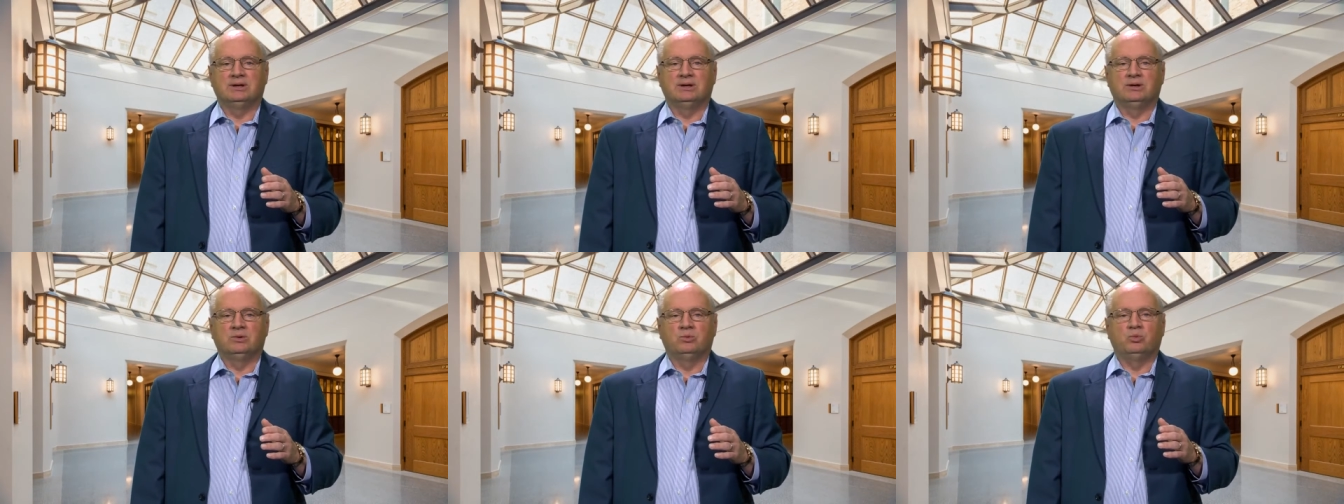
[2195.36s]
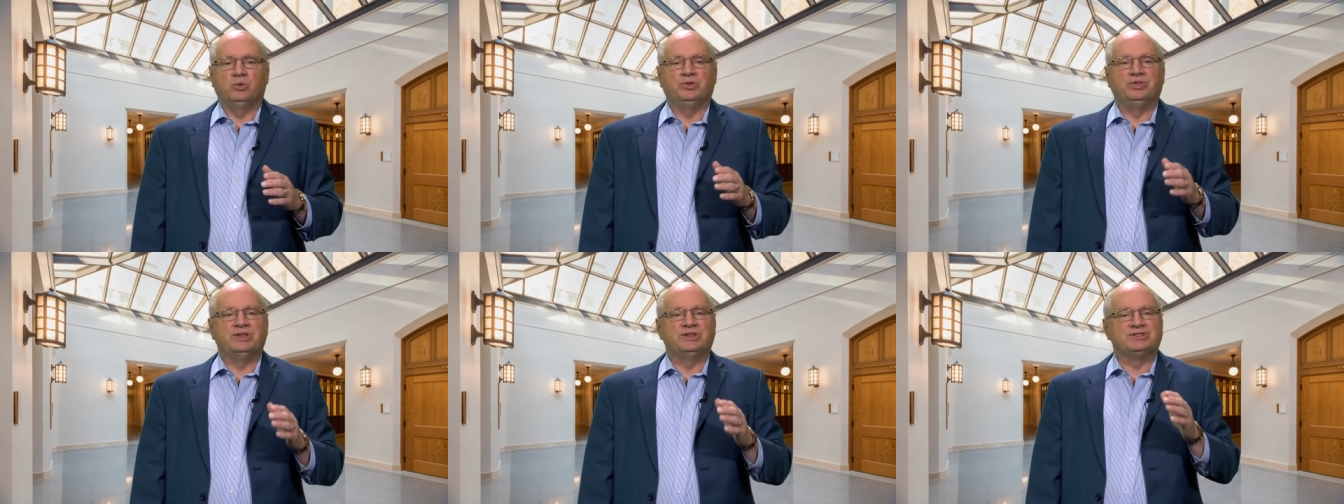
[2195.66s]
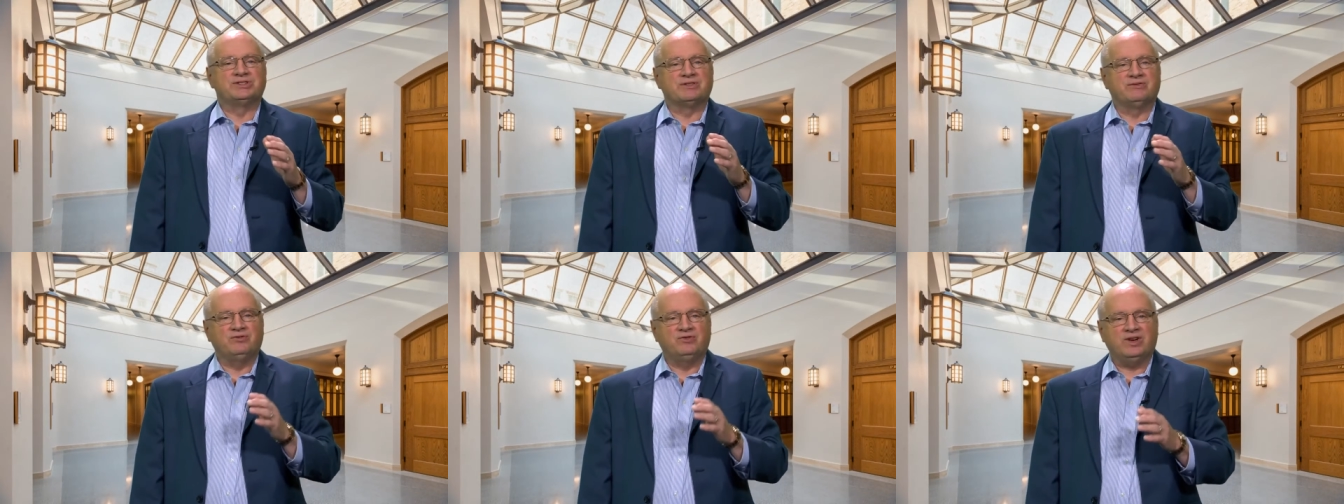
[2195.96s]
with
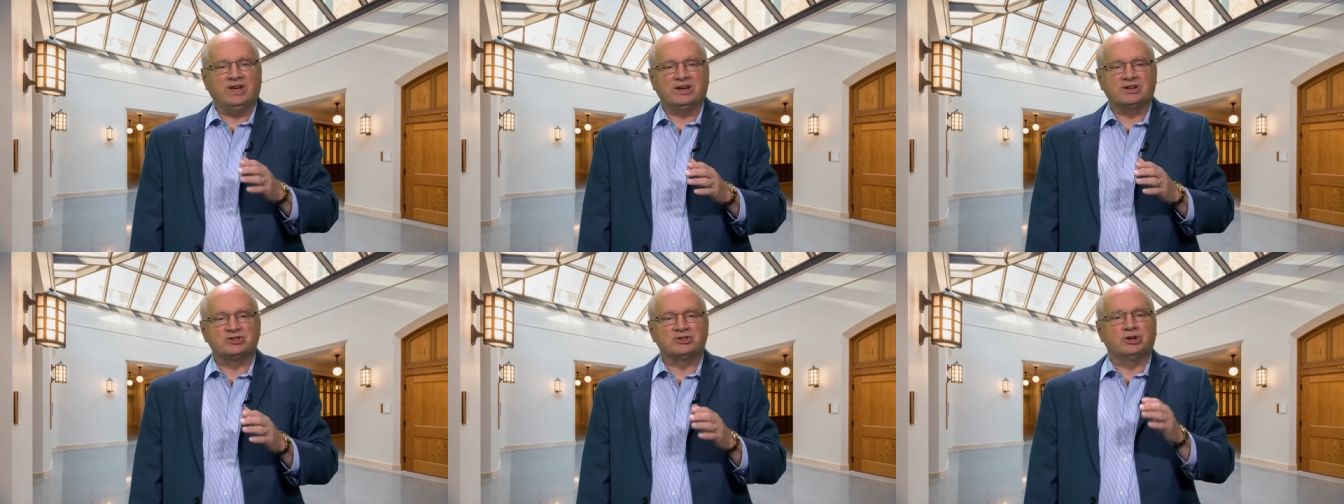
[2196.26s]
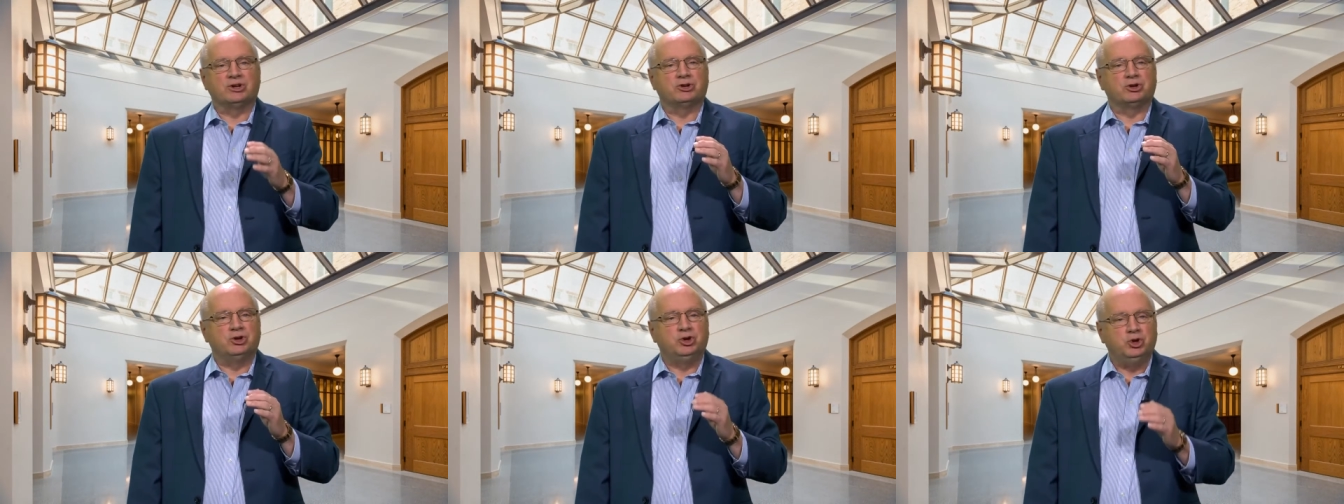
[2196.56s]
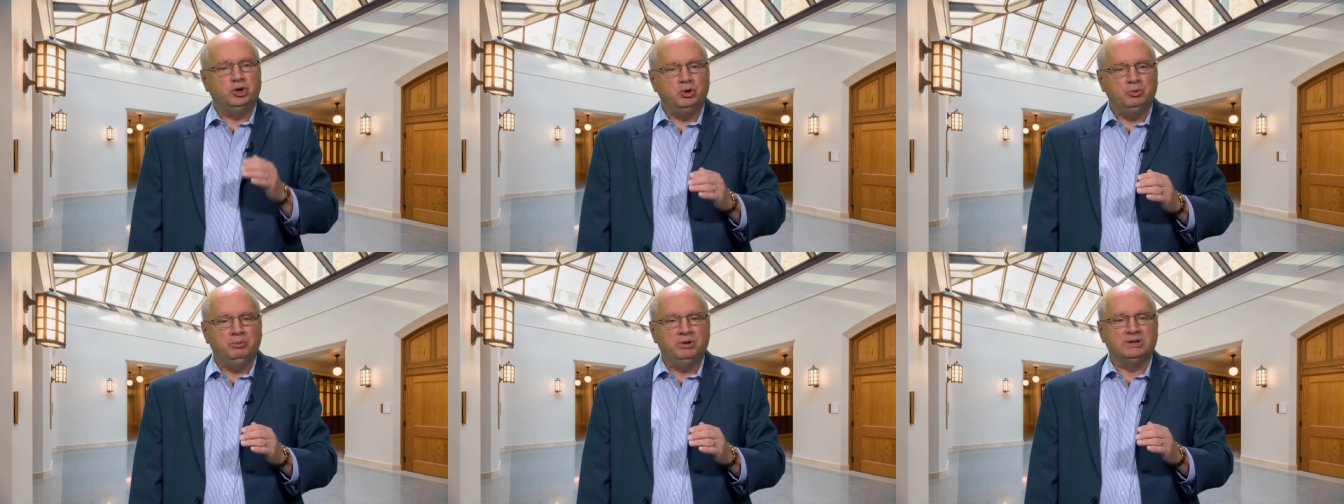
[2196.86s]
its effects
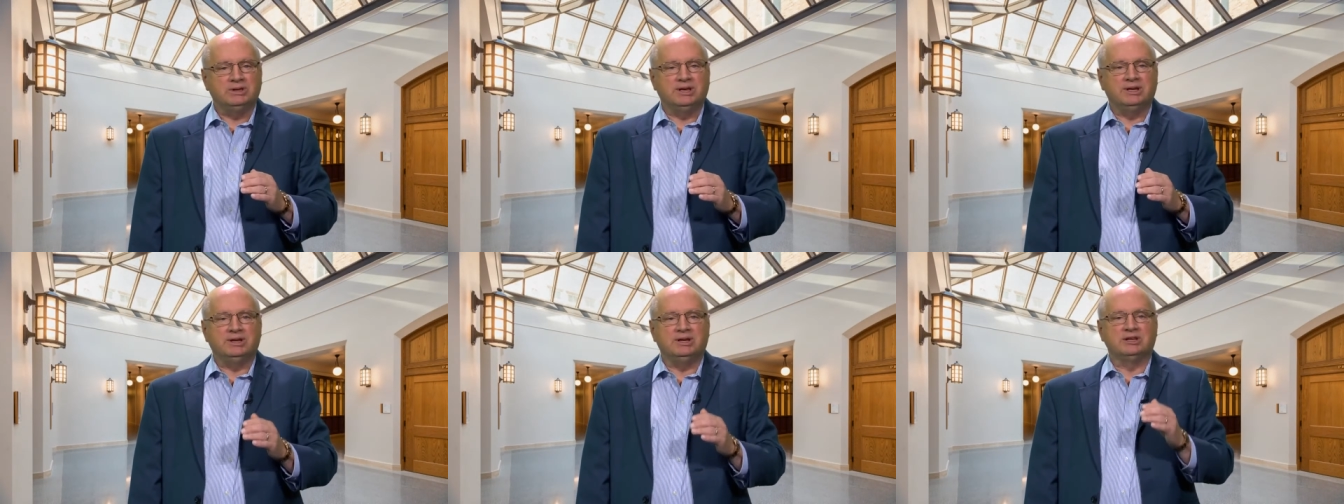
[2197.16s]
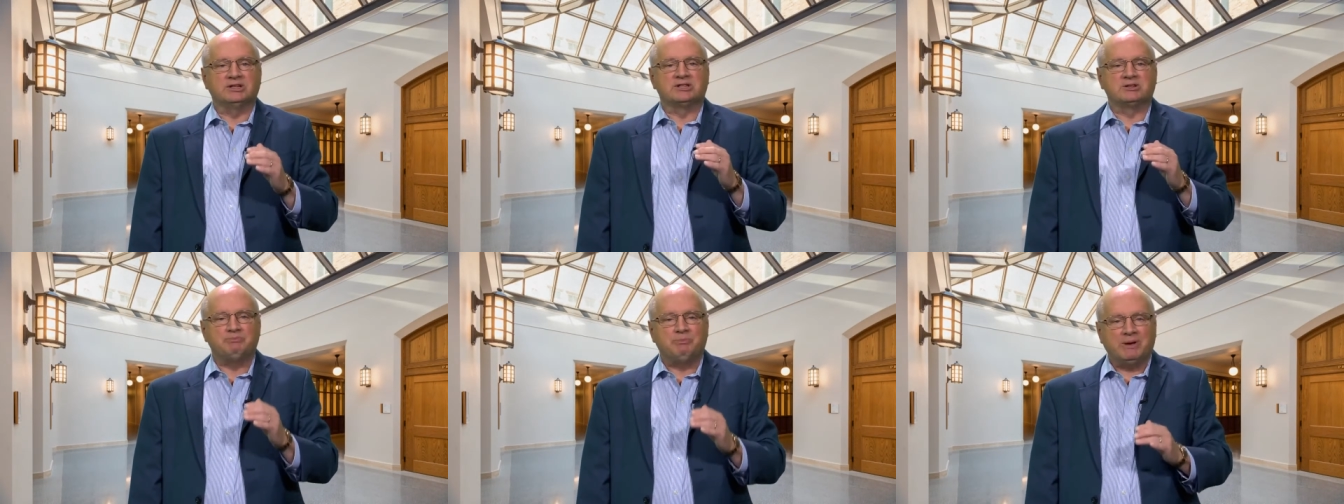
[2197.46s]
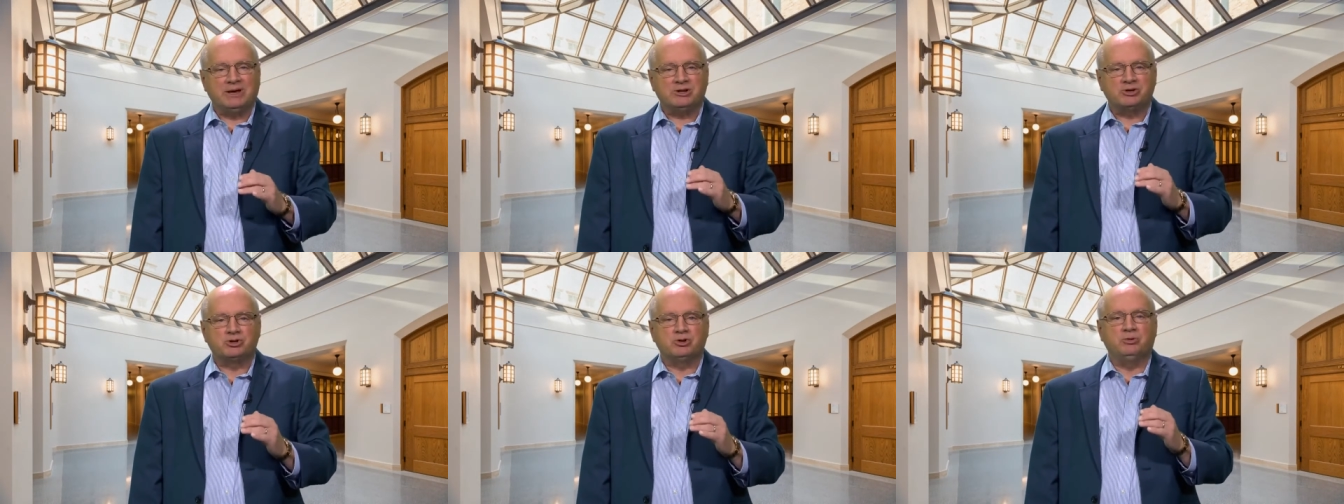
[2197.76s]
accumulating
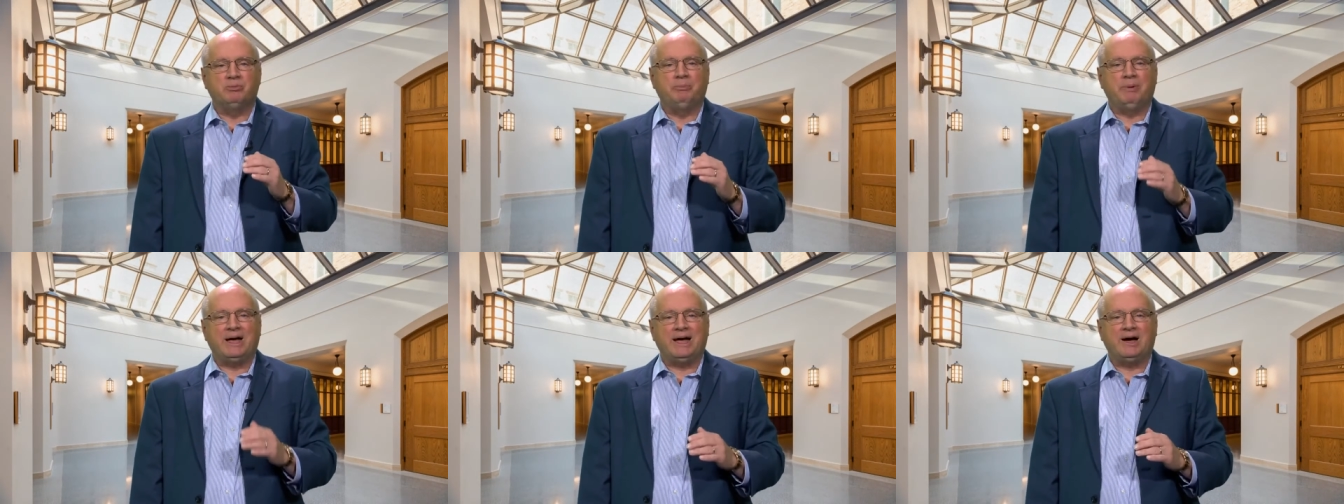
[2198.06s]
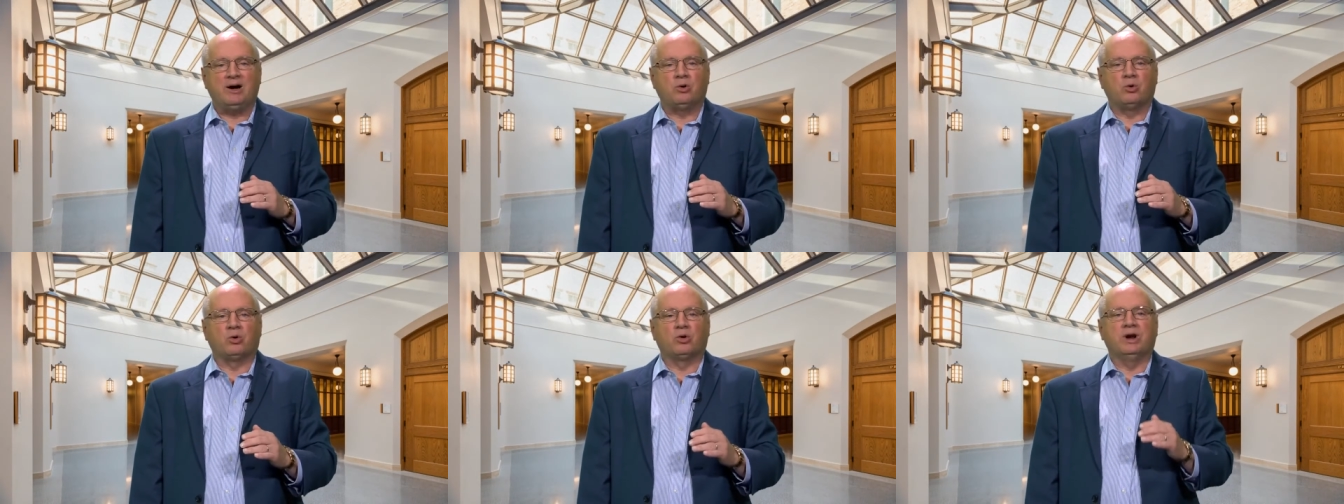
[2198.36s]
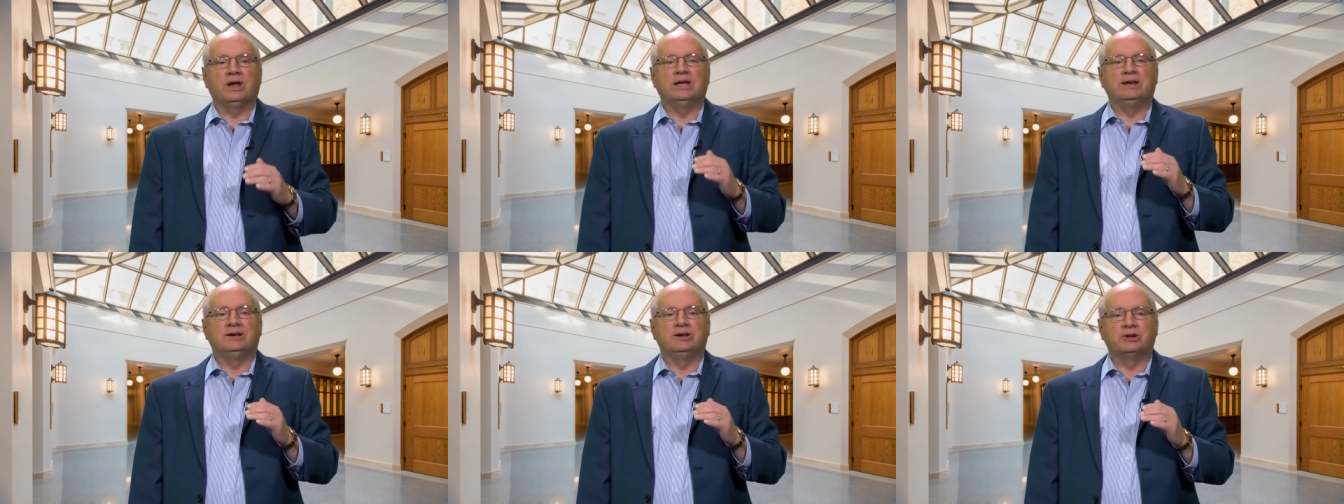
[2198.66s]
special power
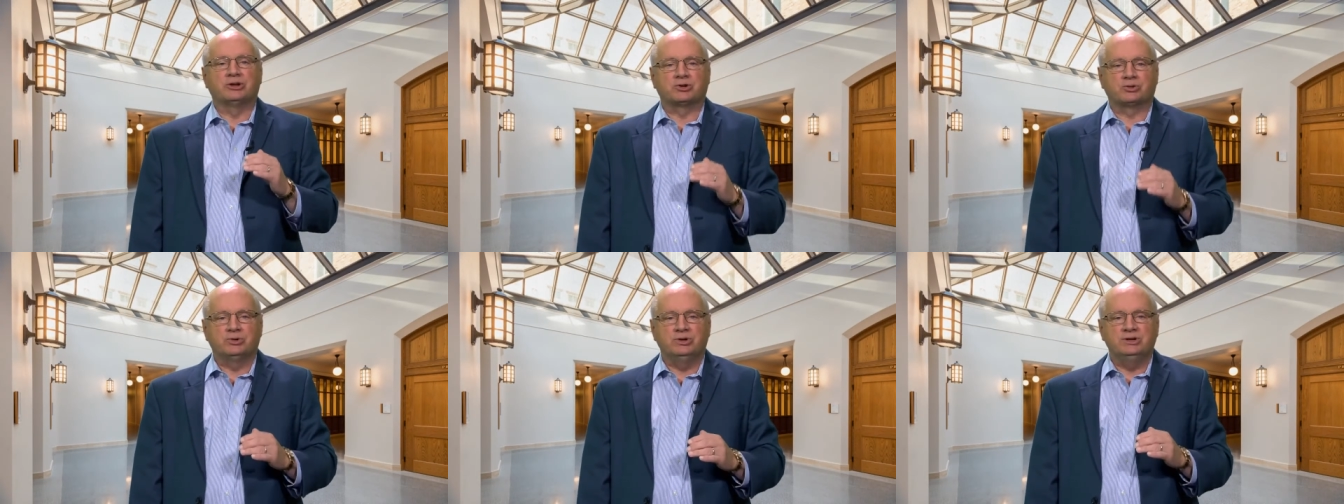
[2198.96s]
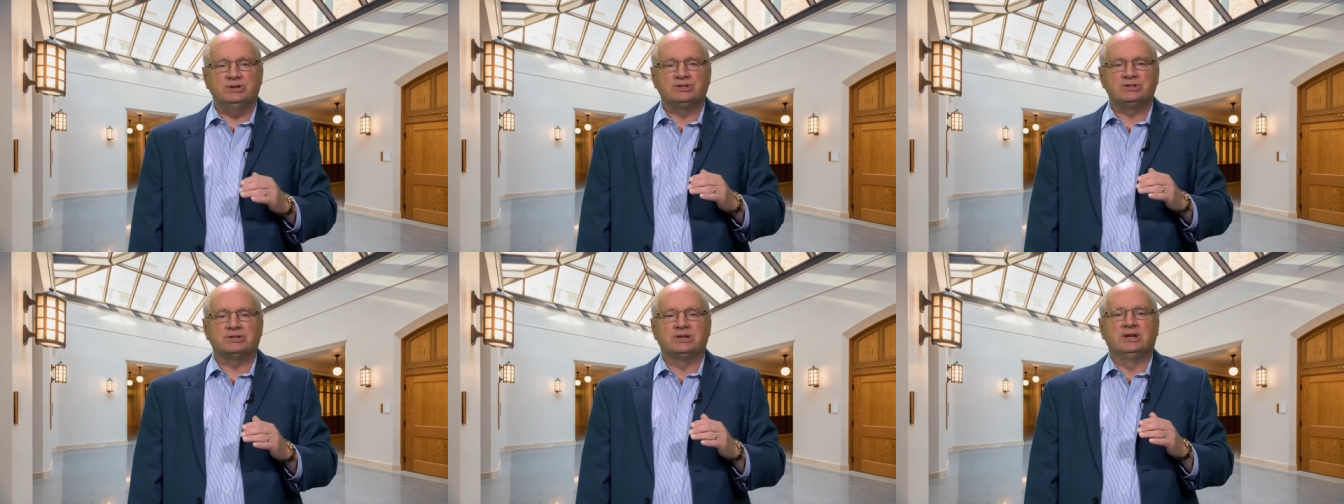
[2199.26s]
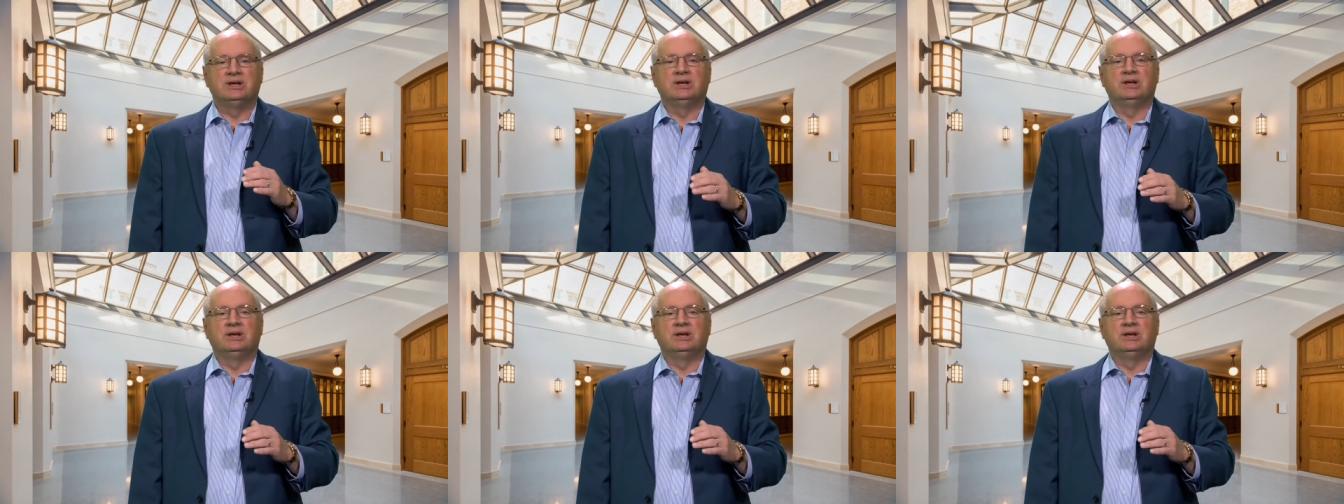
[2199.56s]
and increased